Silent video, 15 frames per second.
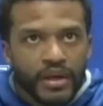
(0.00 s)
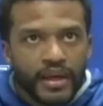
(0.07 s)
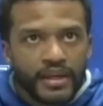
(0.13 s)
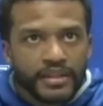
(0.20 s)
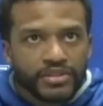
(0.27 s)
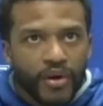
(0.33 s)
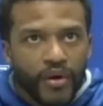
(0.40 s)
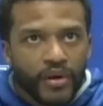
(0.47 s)

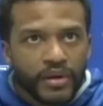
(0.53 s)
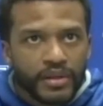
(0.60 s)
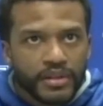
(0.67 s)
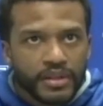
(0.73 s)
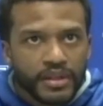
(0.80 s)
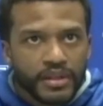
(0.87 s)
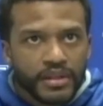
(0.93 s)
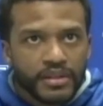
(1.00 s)
it's harder
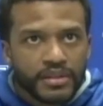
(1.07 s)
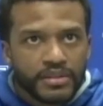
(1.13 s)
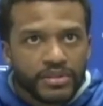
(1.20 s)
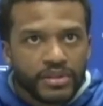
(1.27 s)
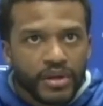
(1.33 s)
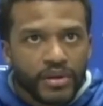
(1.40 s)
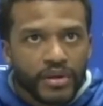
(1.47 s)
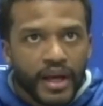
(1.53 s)
to,
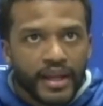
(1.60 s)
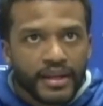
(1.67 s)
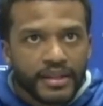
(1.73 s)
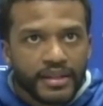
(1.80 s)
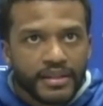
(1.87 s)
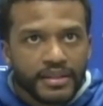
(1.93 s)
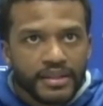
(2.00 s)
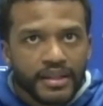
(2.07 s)
you know, kind
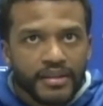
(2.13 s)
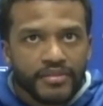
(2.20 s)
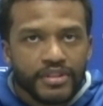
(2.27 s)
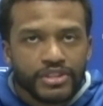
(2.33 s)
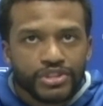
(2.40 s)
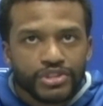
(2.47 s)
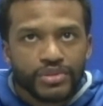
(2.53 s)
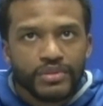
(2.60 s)
of leave
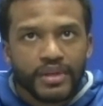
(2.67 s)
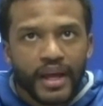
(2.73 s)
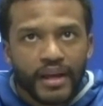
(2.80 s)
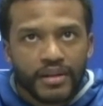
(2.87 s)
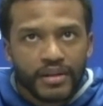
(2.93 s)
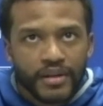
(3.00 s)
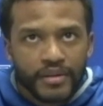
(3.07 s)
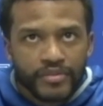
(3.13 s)
the shooting
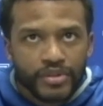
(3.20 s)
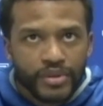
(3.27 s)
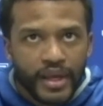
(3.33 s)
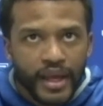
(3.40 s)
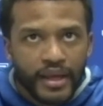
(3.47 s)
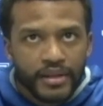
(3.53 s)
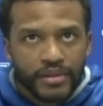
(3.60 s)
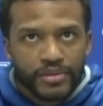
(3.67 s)
out there if you
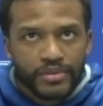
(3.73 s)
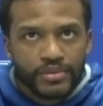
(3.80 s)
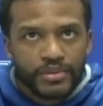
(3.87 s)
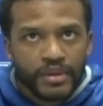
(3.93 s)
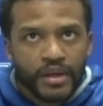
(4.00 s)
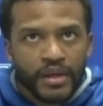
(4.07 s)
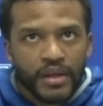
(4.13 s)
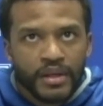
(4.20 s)
can't do
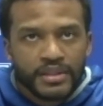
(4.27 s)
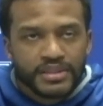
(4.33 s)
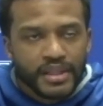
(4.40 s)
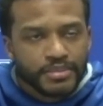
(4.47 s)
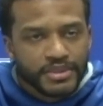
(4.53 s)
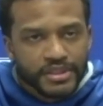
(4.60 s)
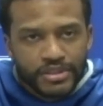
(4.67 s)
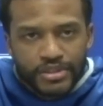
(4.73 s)

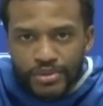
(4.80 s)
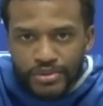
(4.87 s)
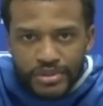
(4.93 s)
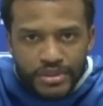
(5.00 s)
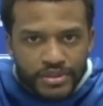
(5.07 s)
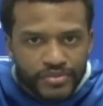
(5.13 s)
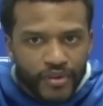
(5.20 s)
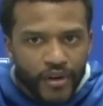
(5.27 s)

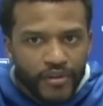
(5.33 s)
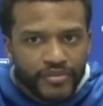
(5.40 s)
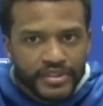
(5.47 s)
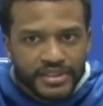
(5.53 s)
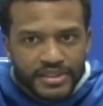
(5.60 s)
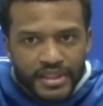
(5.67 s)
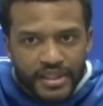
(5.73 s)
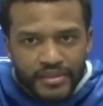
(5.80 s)
substitutions for
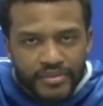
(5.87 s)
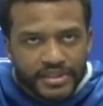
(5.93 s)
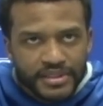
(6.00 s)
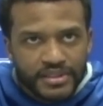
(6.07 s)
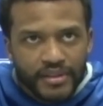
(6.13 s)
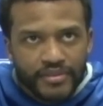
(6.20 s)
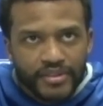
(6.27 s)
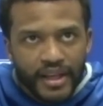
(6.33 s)
offense,
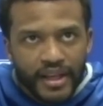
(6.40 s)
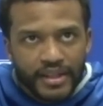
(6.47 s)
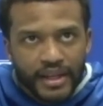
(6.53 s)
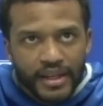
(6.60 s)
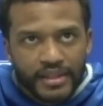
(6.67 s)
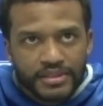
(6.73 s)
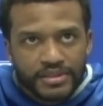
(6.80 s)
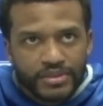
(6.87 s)
defense, stuff like that.